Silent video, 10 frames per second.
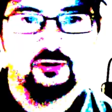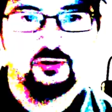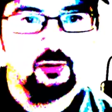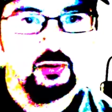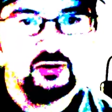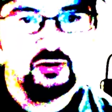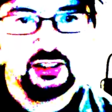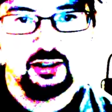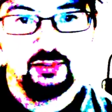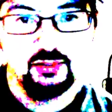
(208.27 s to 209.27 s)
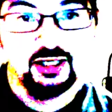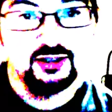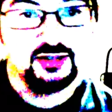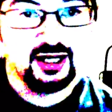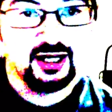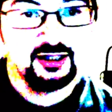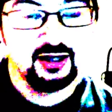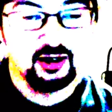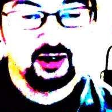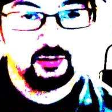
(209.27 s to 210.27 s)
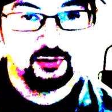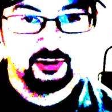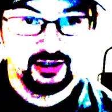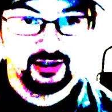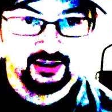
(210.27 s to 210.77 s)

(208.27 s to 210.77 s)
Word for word: from a museum inside an airport